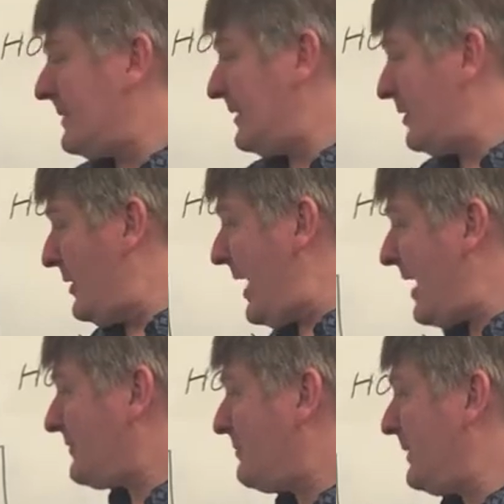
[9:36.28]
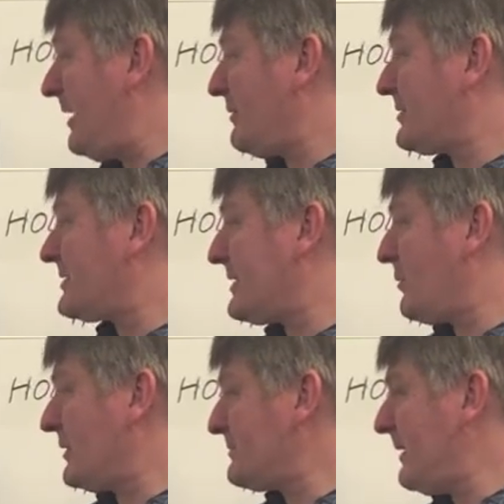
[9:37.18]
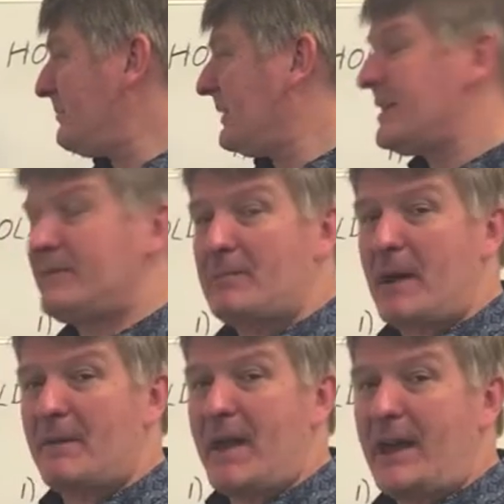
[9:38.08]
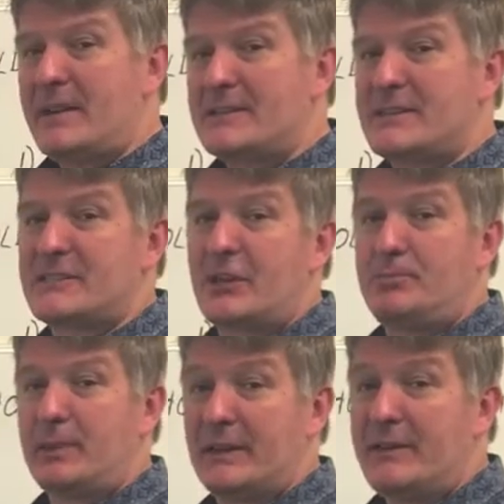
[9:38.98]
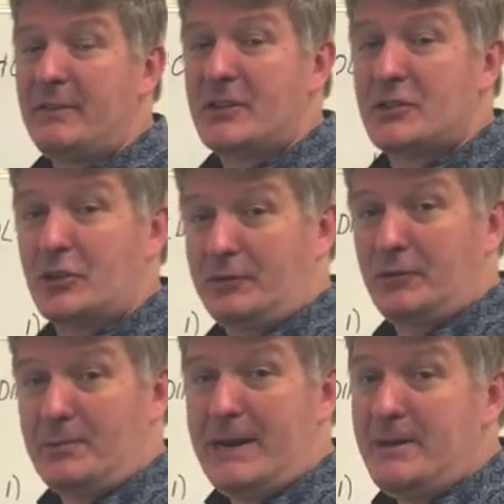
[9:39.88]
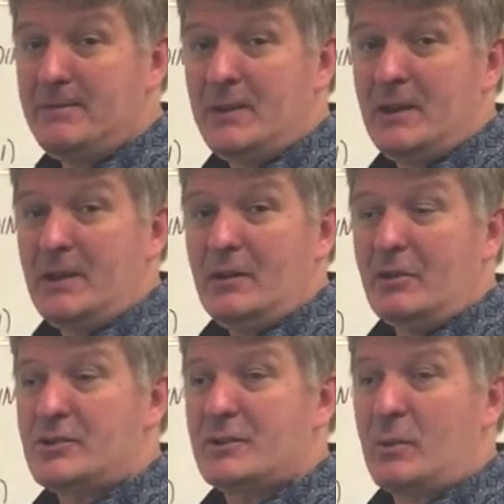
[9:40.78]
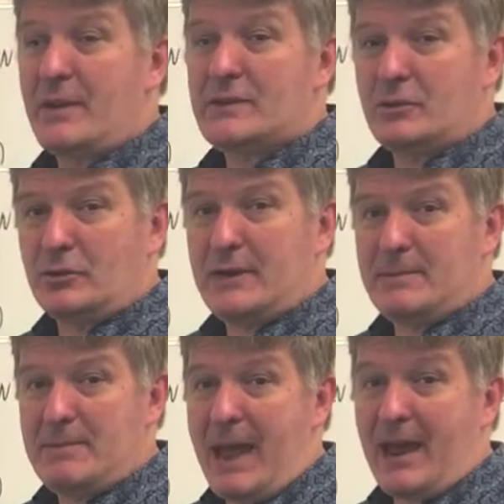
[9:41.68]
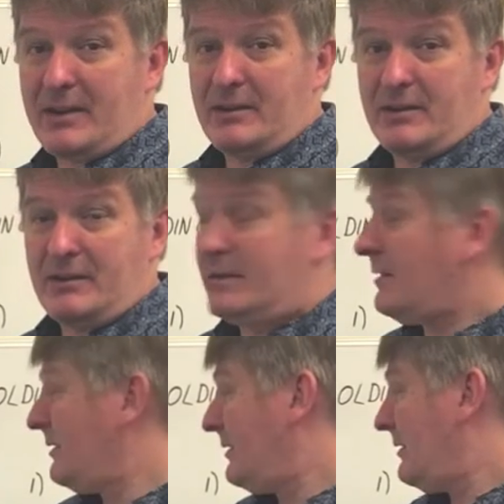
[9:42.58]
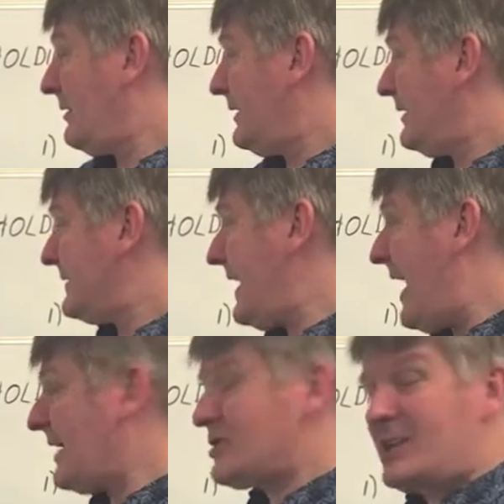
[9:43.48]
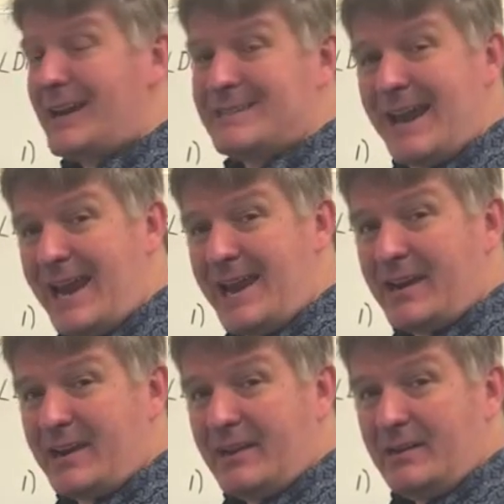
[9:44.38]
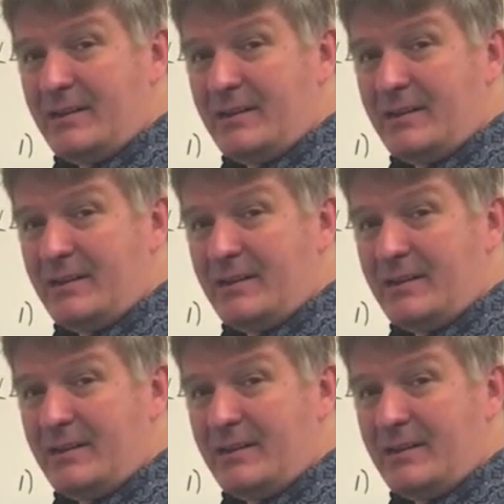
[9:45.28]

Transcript: You have to be able to say, what's my belief about that? Is this a belief that's good for me? or is it one that's holding me back? Is the action I take